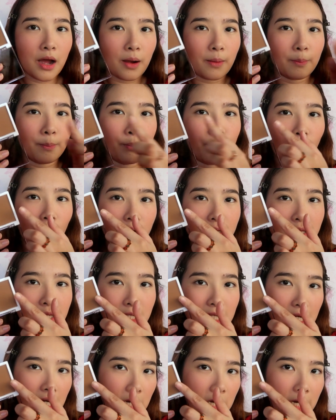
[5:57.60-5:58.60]

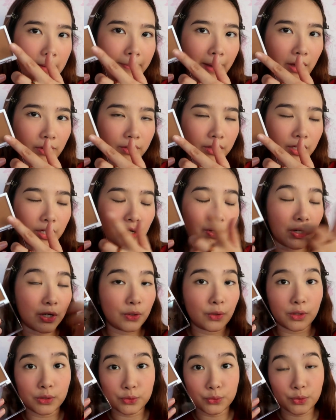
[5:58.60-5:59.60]
bronzer powder or
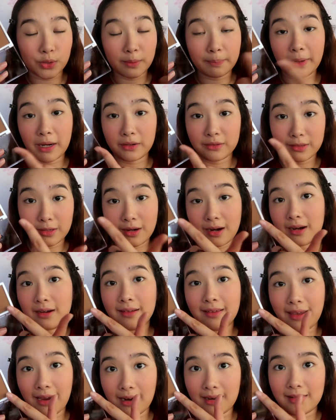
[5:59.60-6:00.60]
contour powder
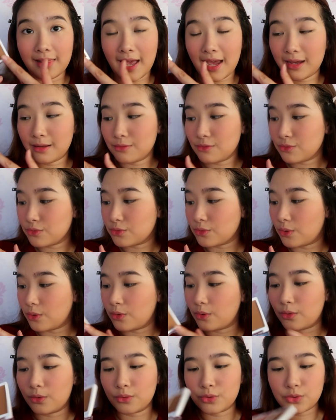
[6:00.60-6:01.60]
ang Careline.
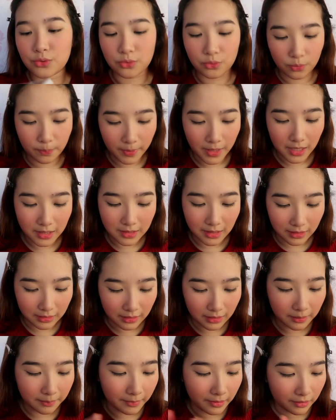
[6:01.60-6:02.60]
So, super
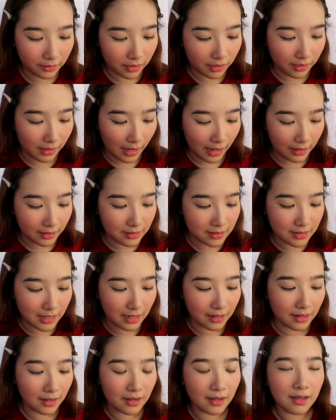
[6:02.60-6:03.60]
excited about that.
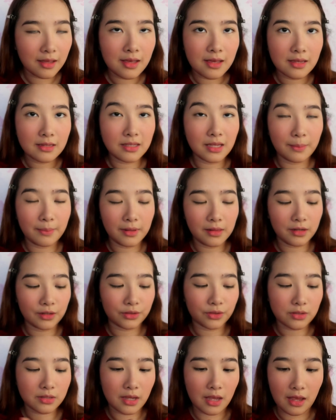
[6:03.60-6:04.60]
Sana similar
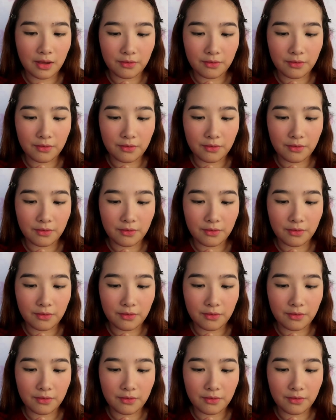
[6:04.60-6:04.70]
to sa